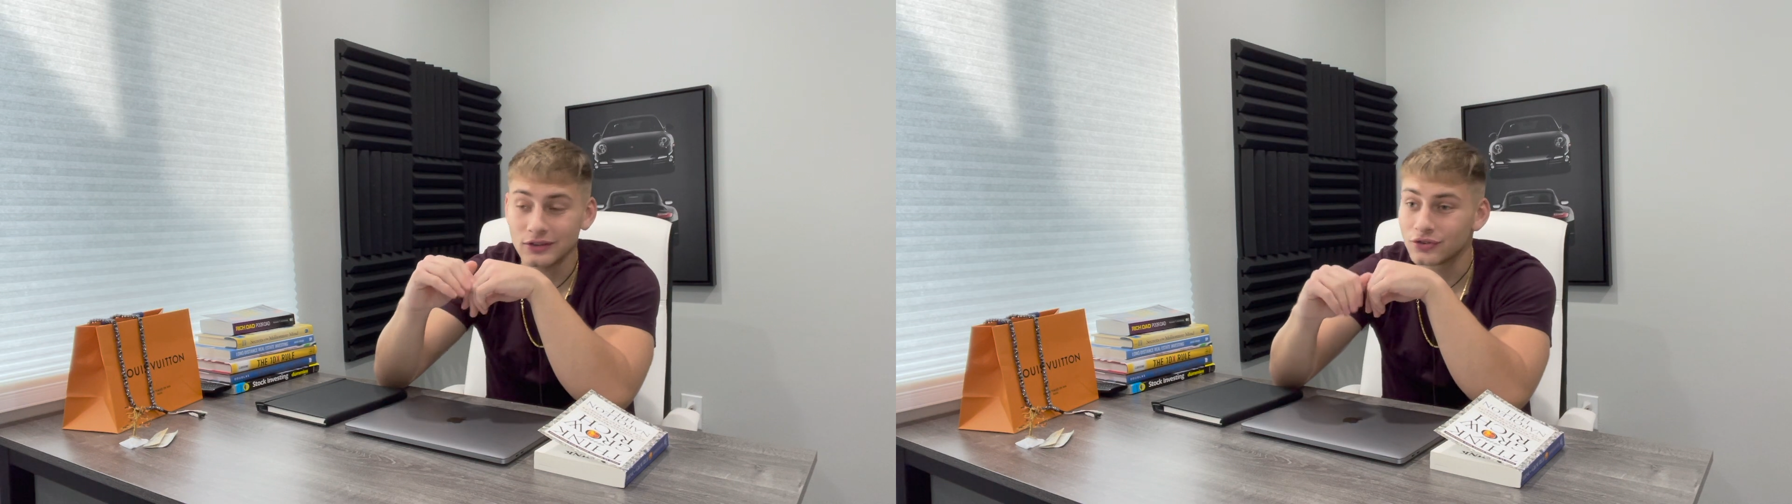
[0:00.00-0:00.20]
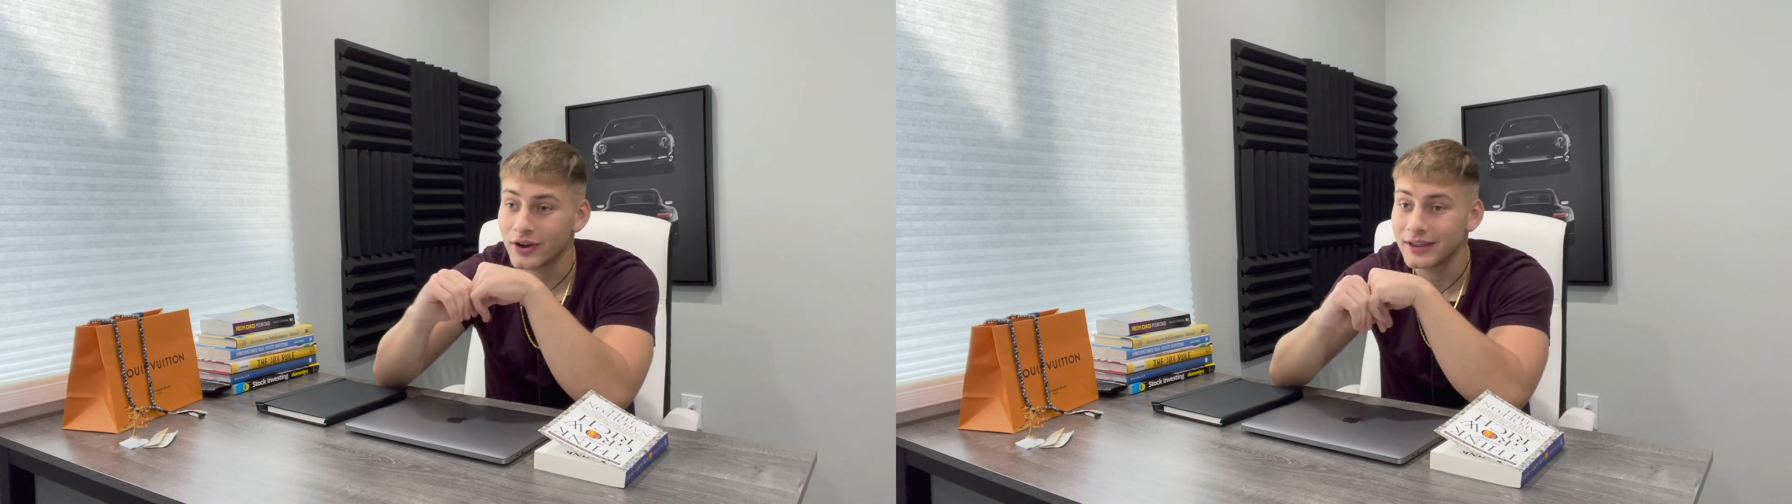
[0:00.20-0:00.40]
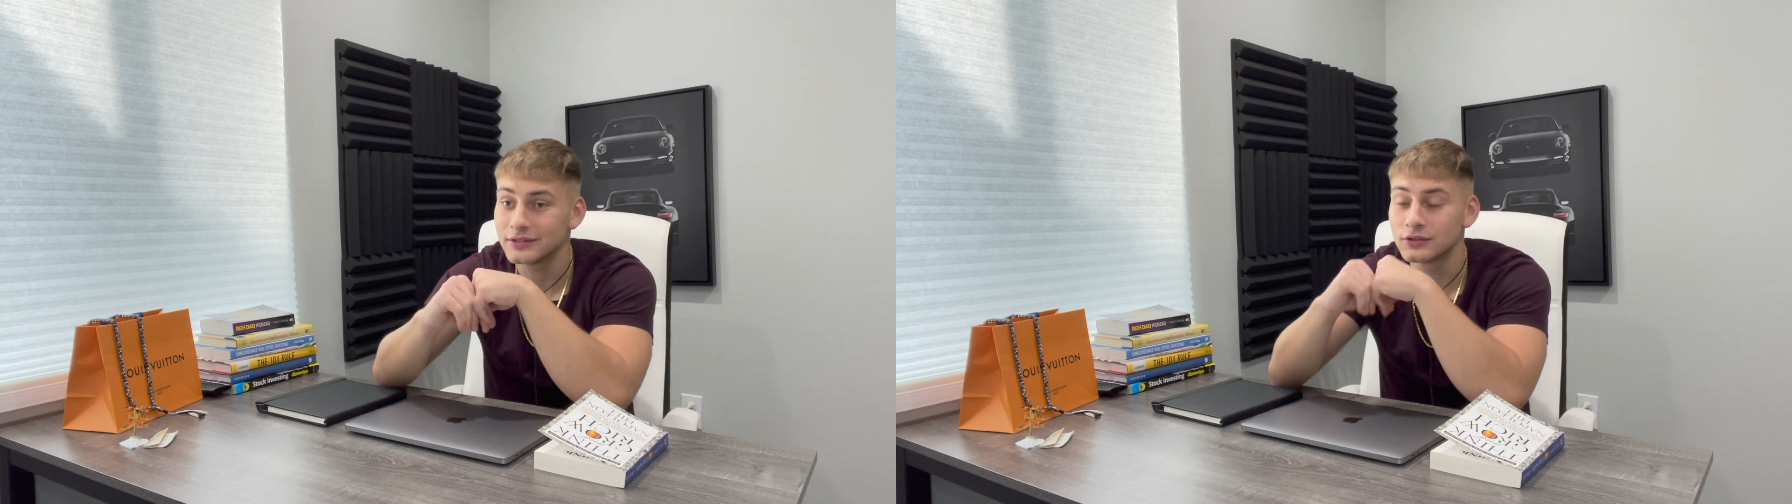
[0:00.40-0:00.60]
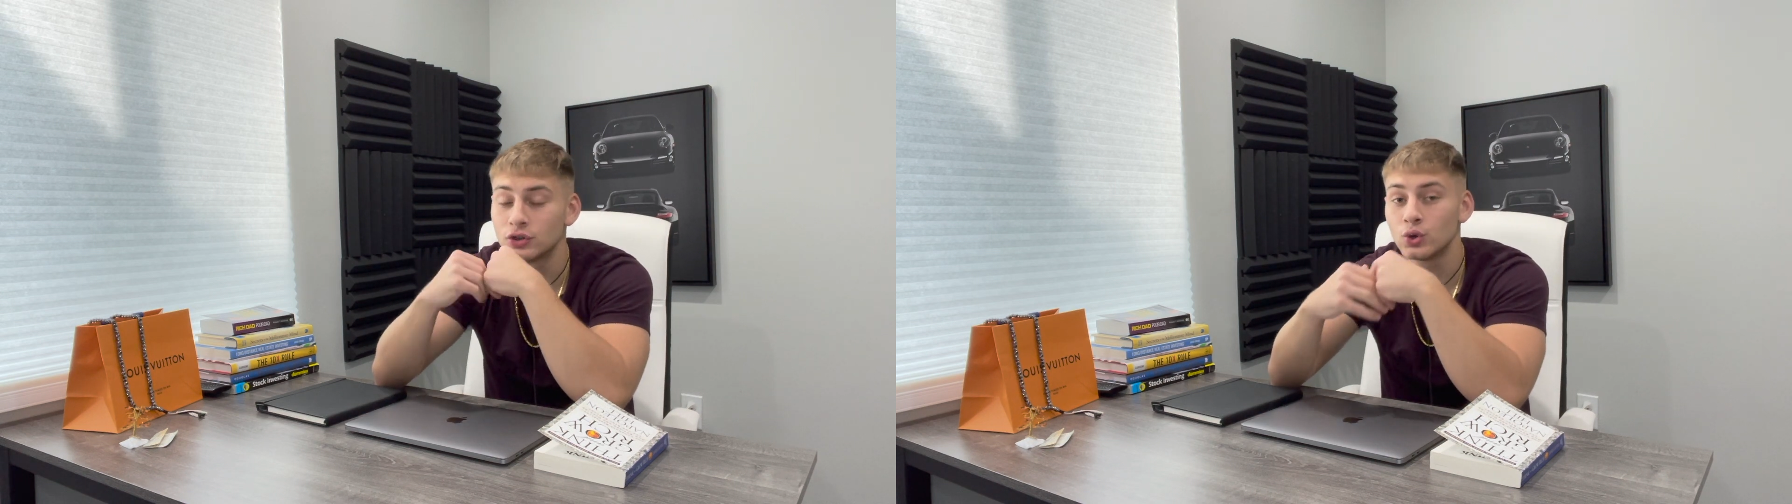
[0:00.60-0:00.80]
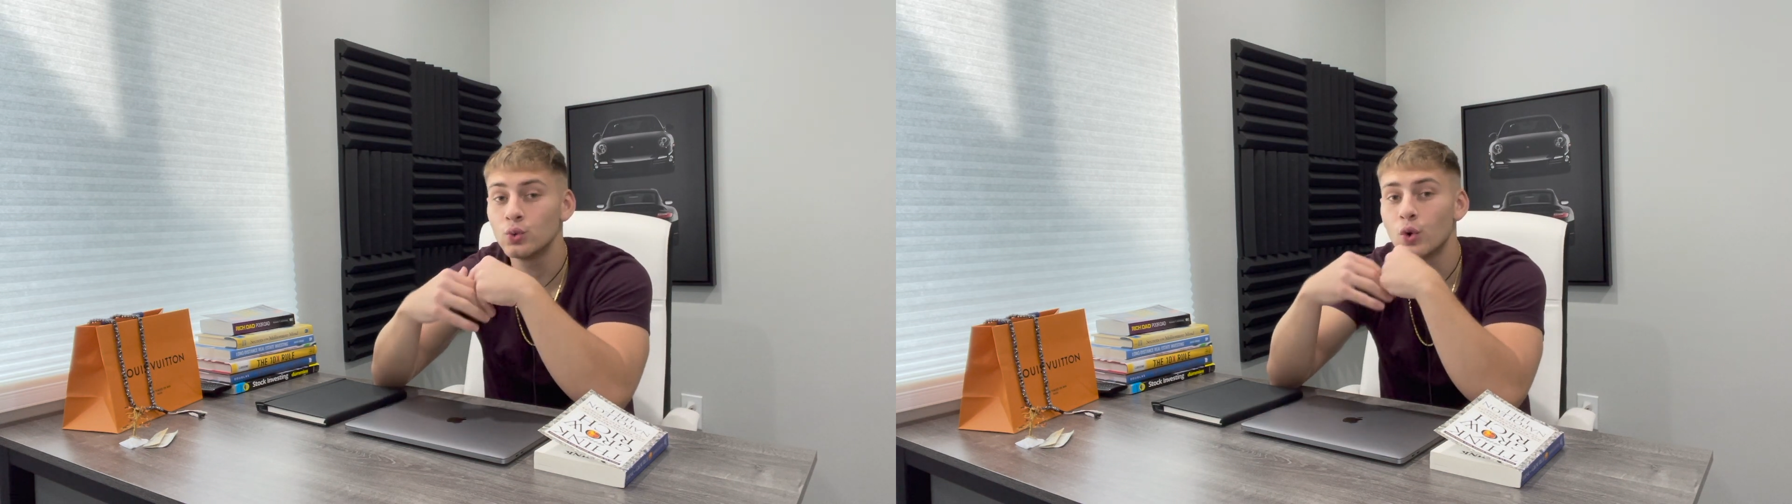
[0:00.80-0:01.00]
trades
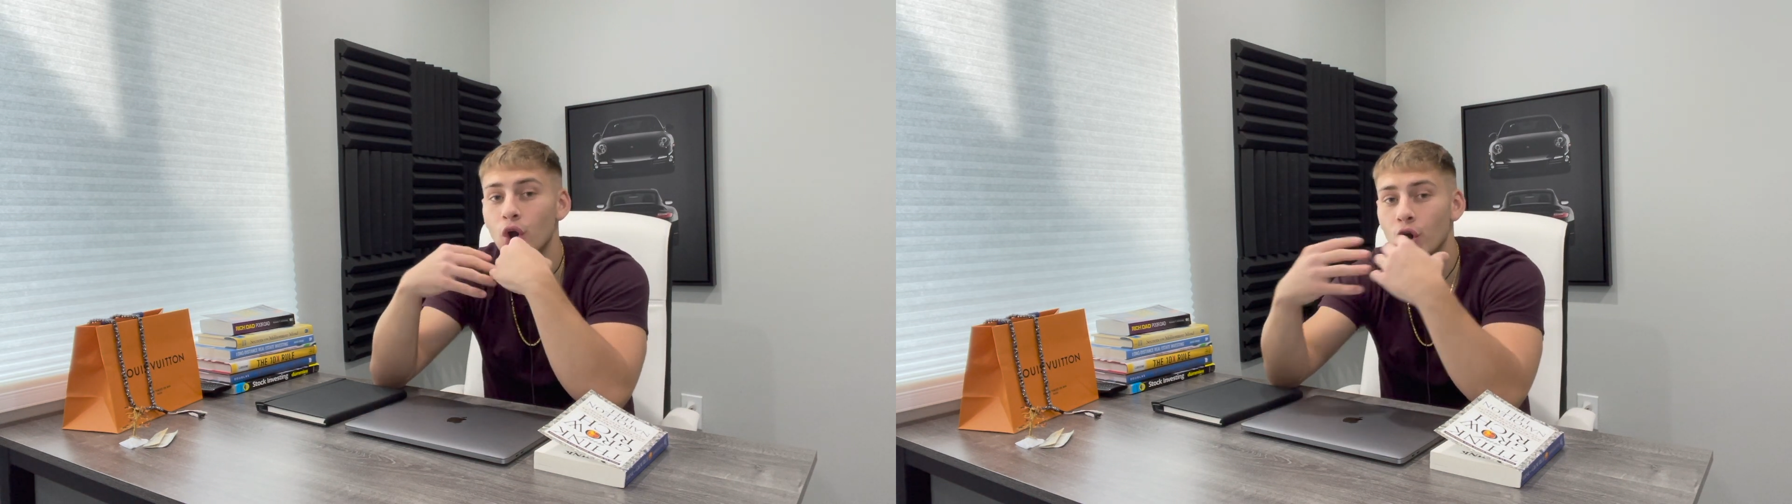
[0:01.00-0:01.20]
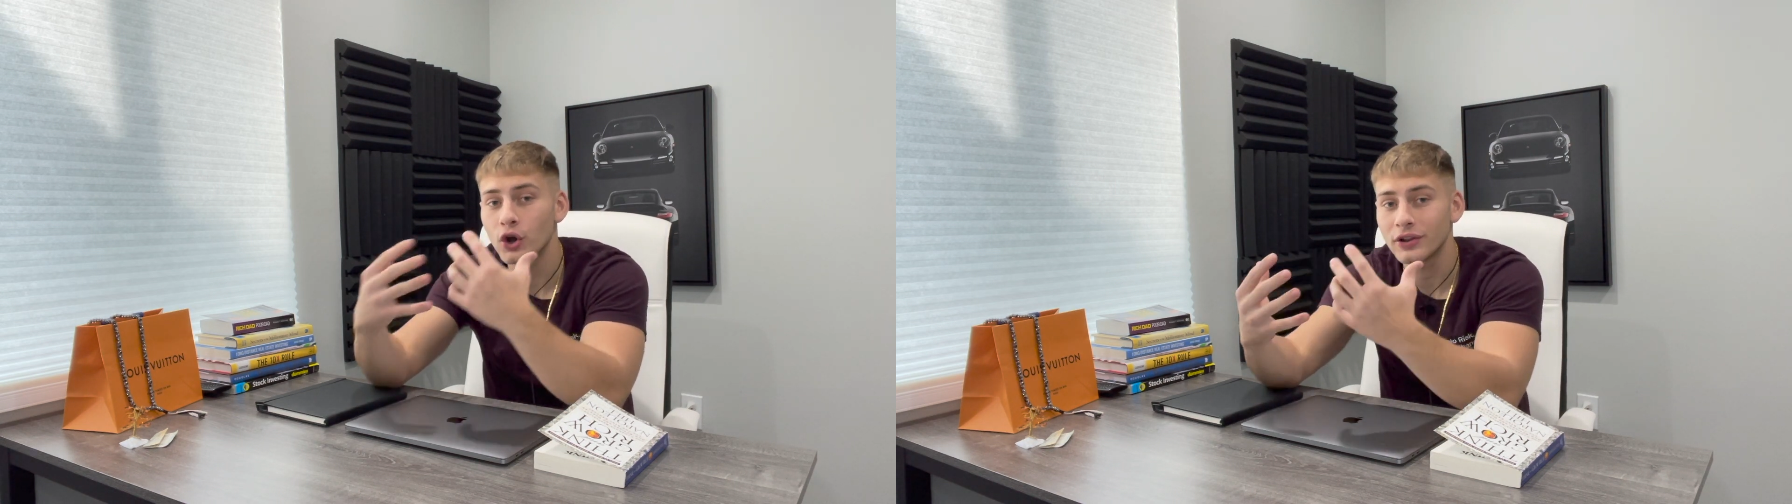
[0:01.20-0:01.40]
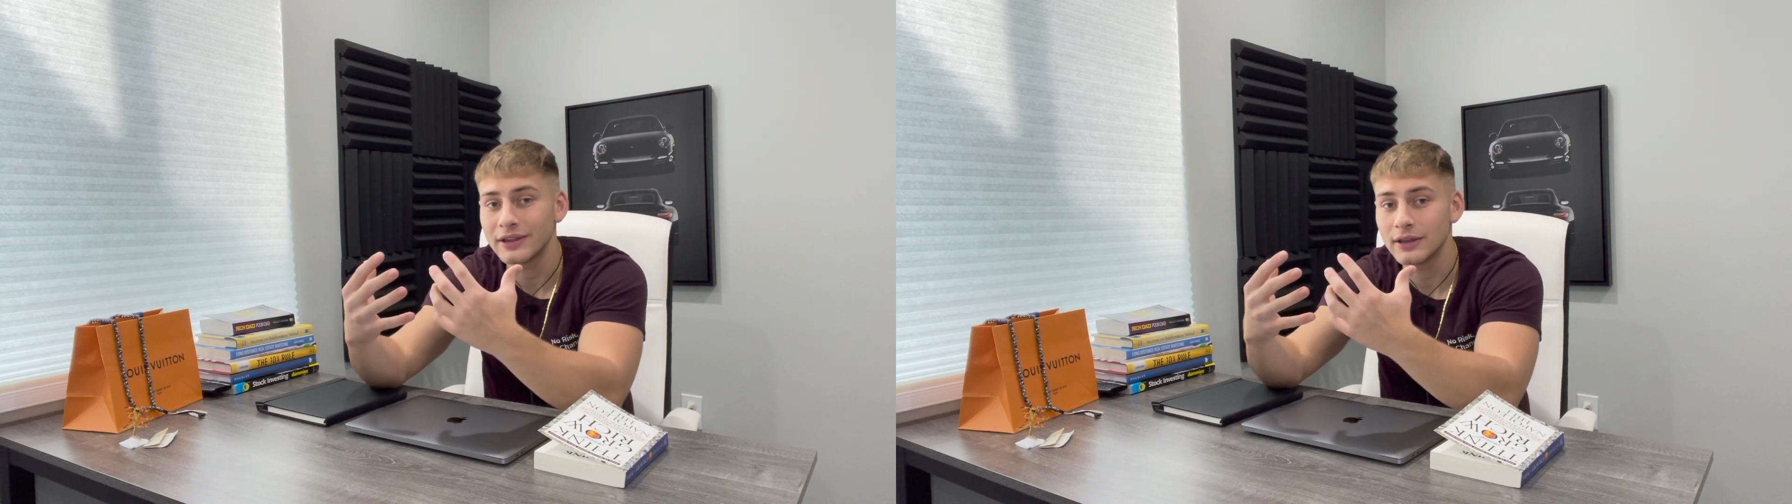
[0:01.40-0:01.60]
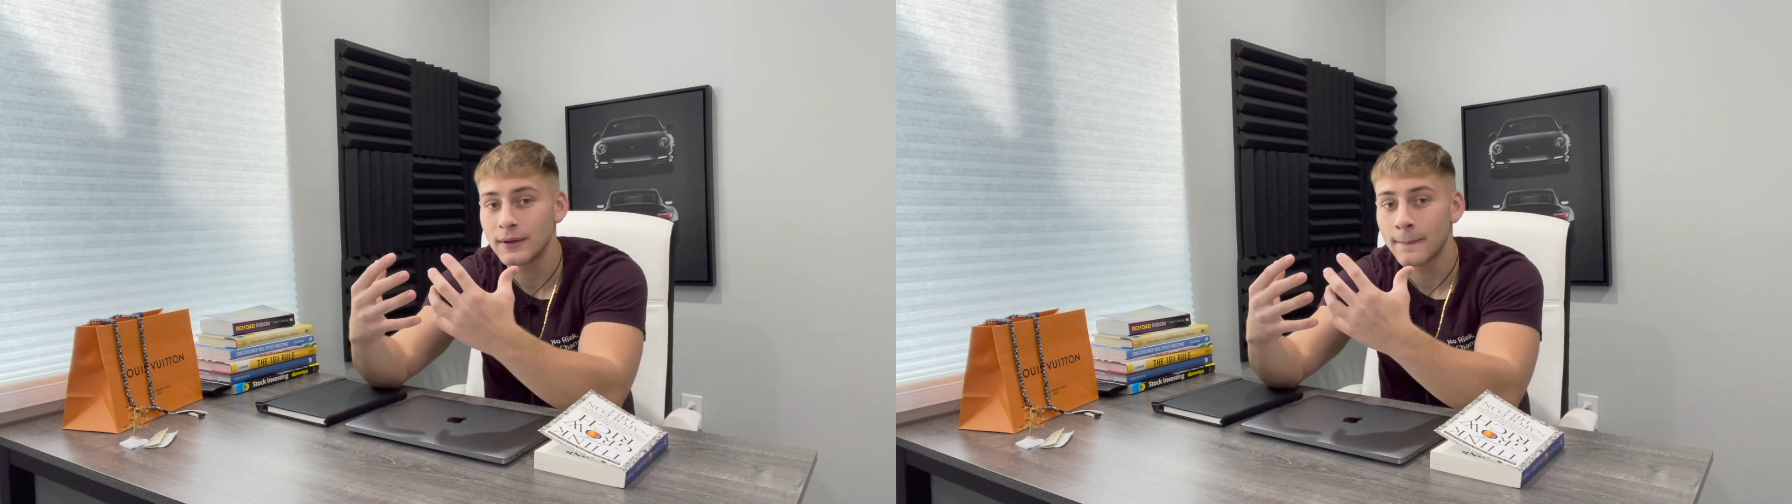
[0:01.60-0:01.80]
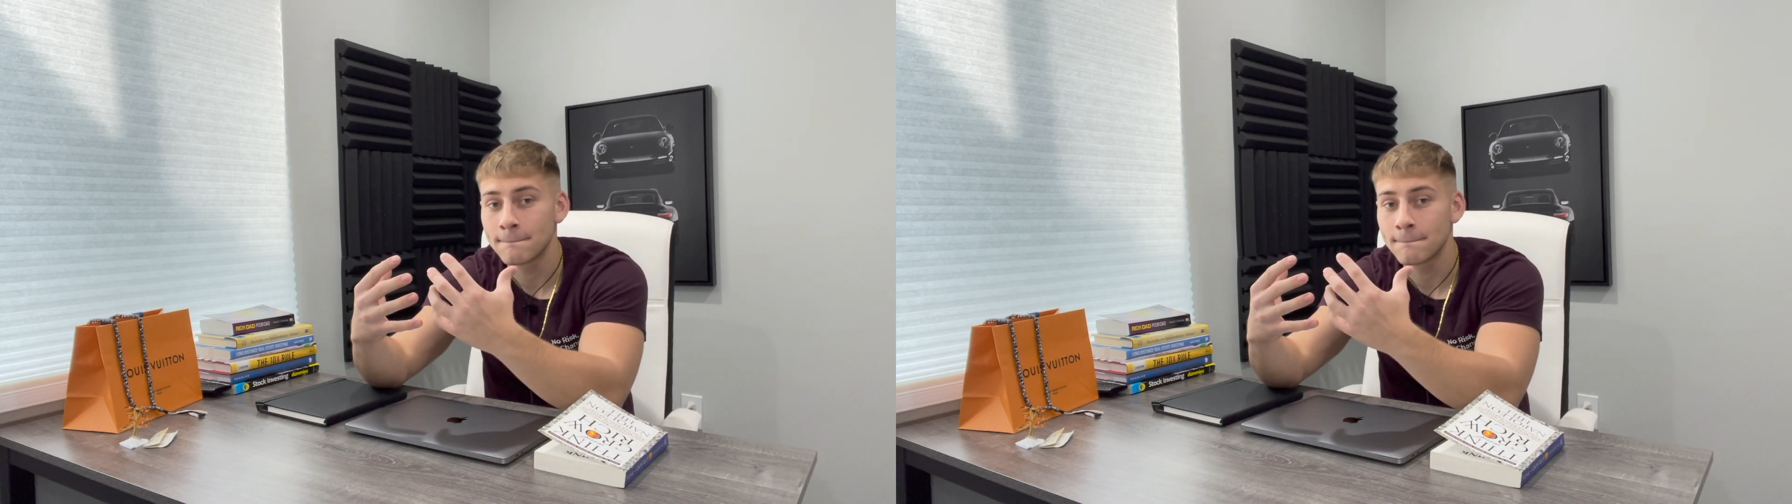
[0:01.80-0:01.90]
too early,